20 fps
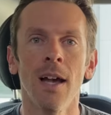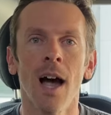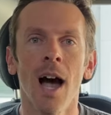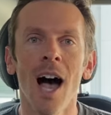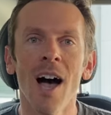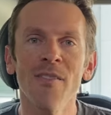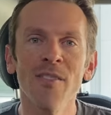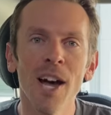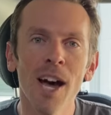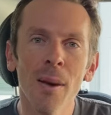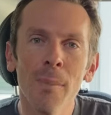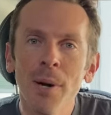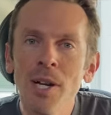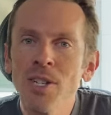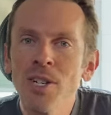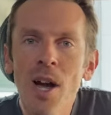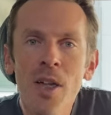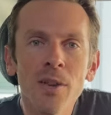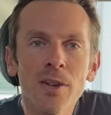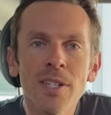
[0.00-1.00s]
I've got a
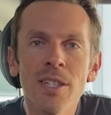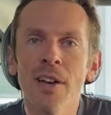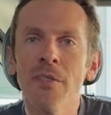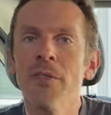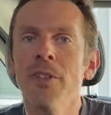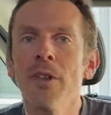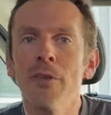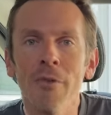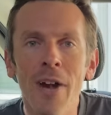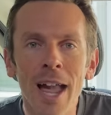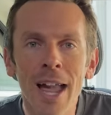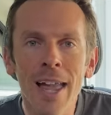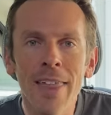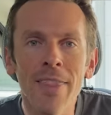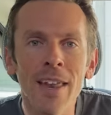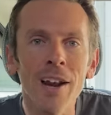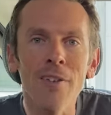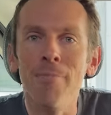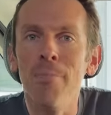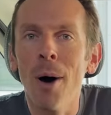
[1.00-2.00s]
bunch of other stuff in the van
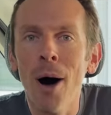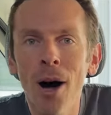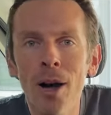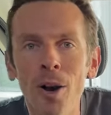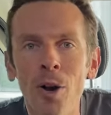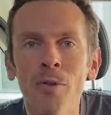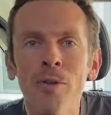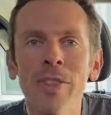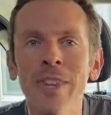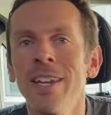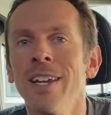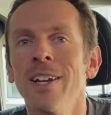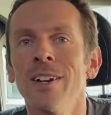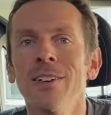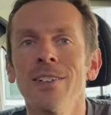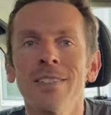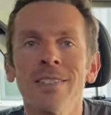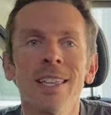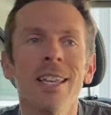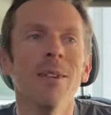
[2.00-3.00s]
that I've bought over the
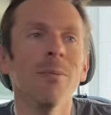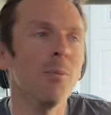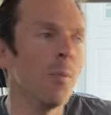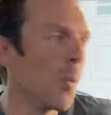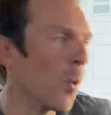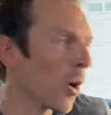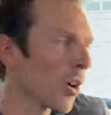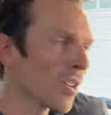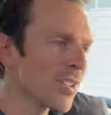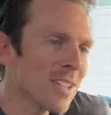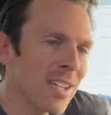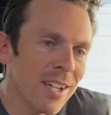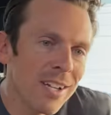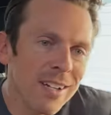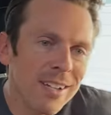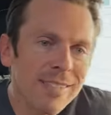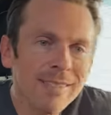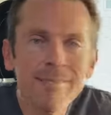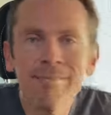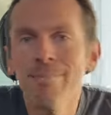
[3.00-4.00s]
years that works
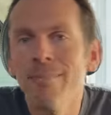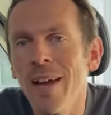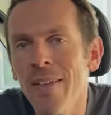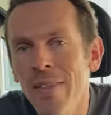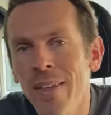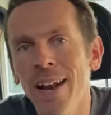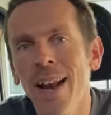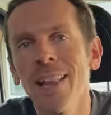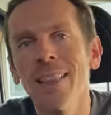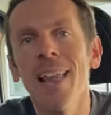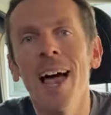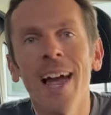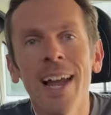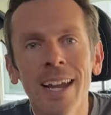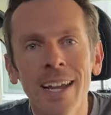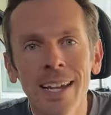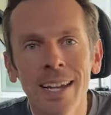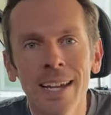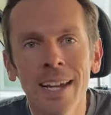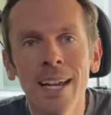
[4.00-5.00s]
good and that I
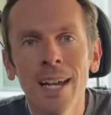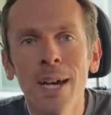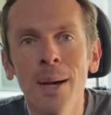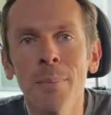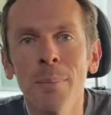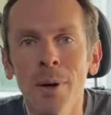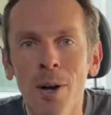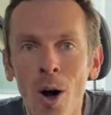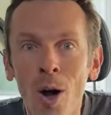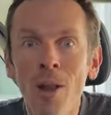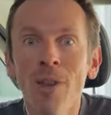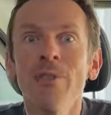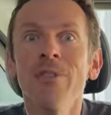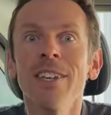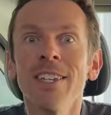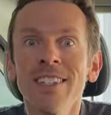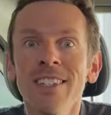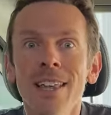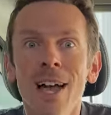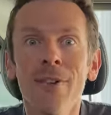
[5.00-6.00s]
like, but all of
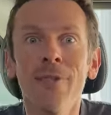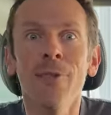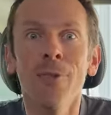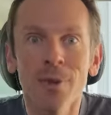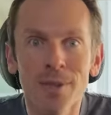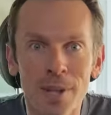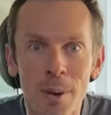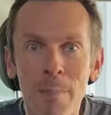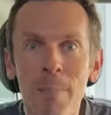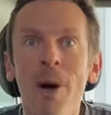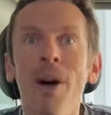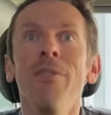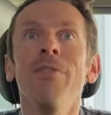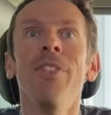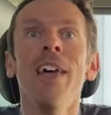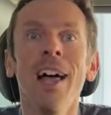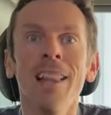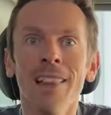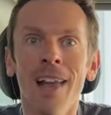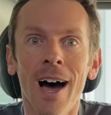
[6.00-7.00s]
this stuff was above
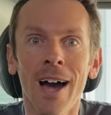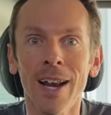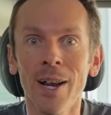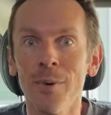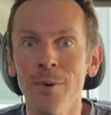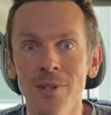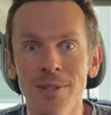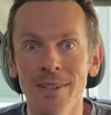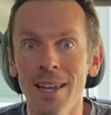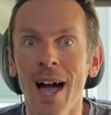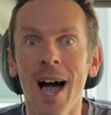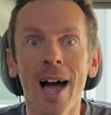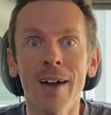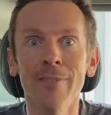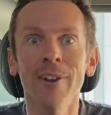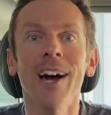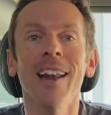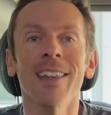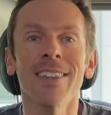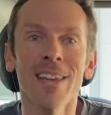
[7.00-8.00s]
that line. I've
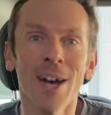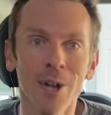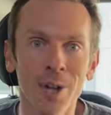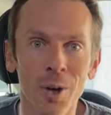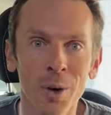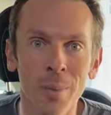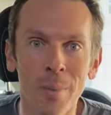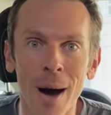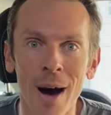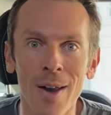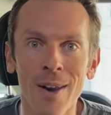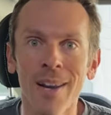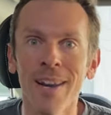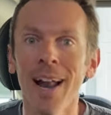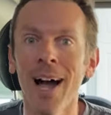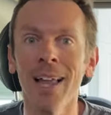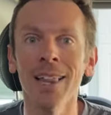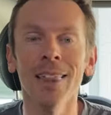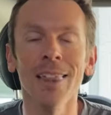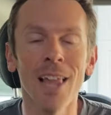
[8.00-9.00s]
got to tell you about it.
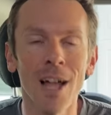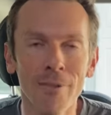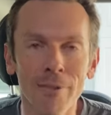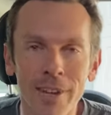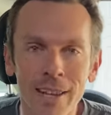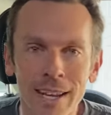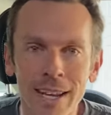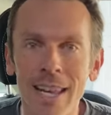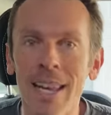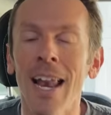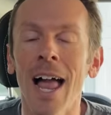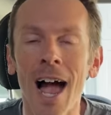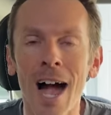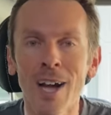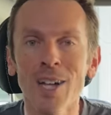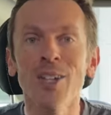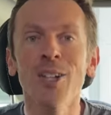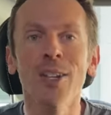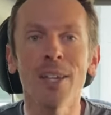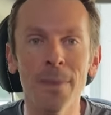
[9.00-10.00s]
I love it. It
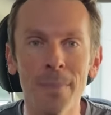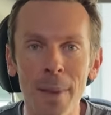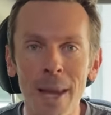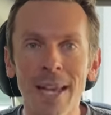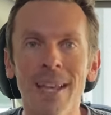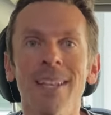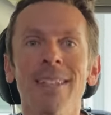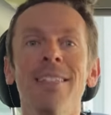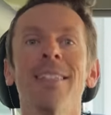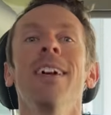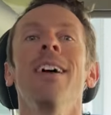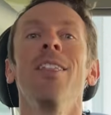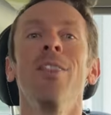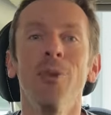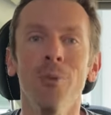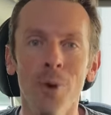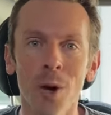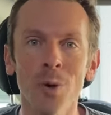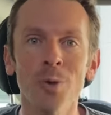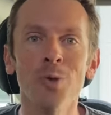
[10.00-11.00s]
actually makes the
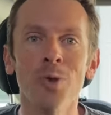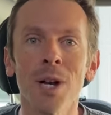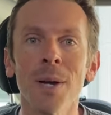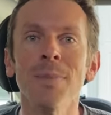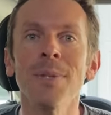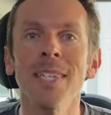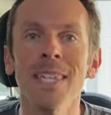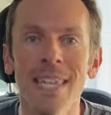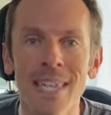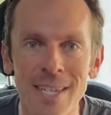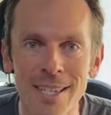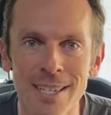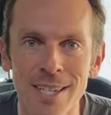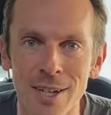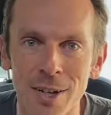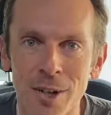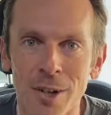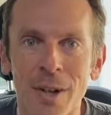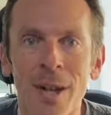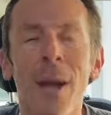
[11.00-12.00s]
road trips
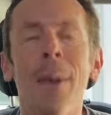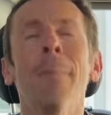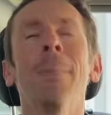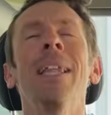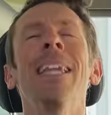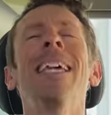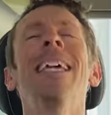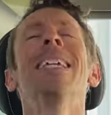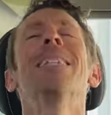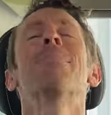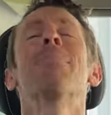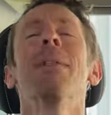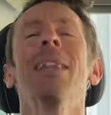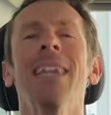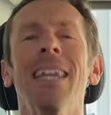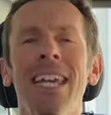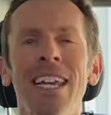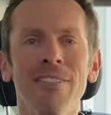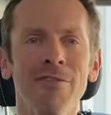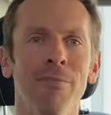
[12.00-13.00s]
easier. Please
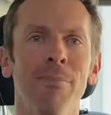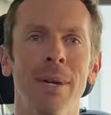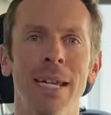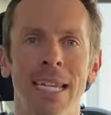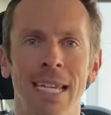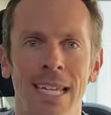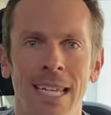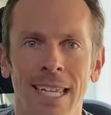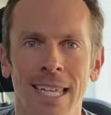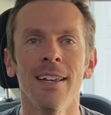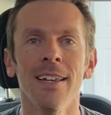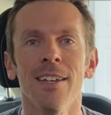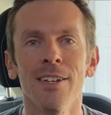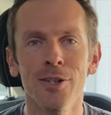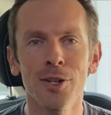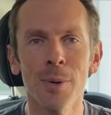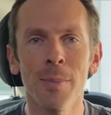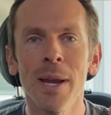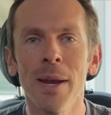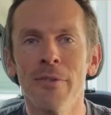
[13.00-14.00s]
believe me.
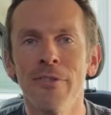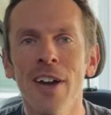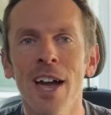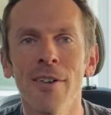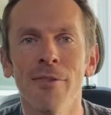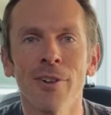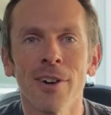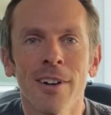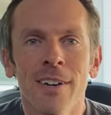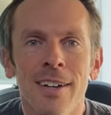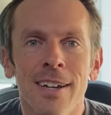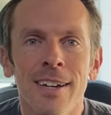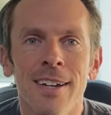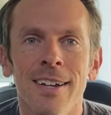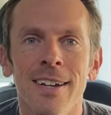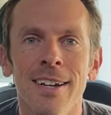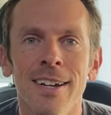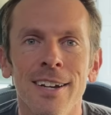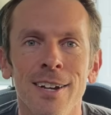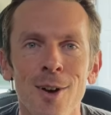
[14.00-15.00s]
Do me a favor.
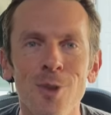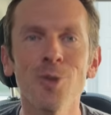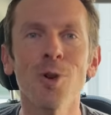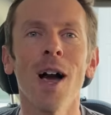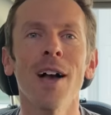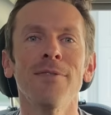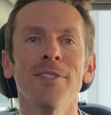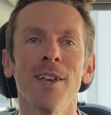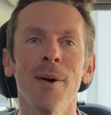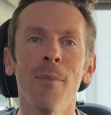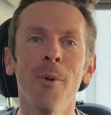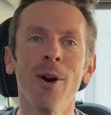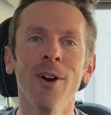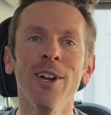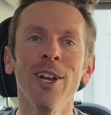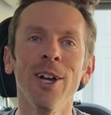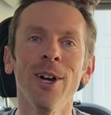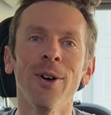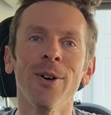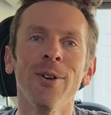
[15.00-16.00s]
Go drive somewhere
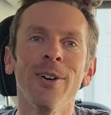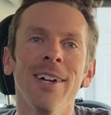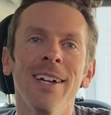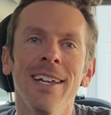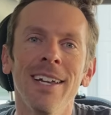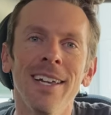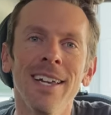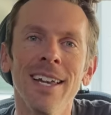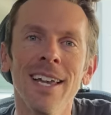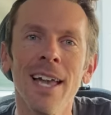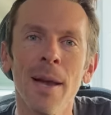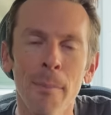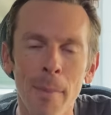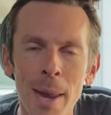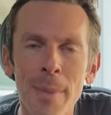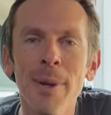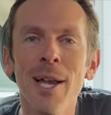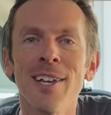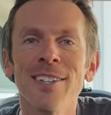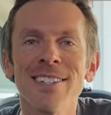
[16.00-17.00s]
new, and
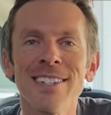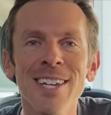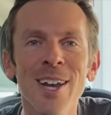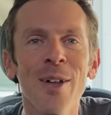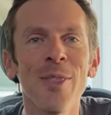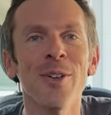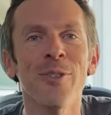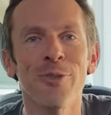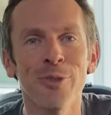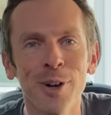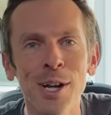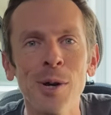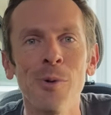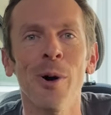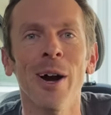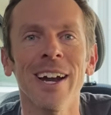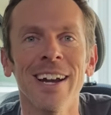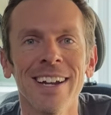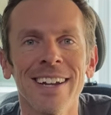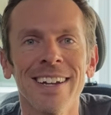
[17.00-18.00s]
maybe I'll see you on the
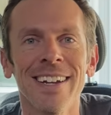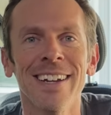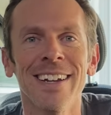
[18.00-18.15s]
freeway.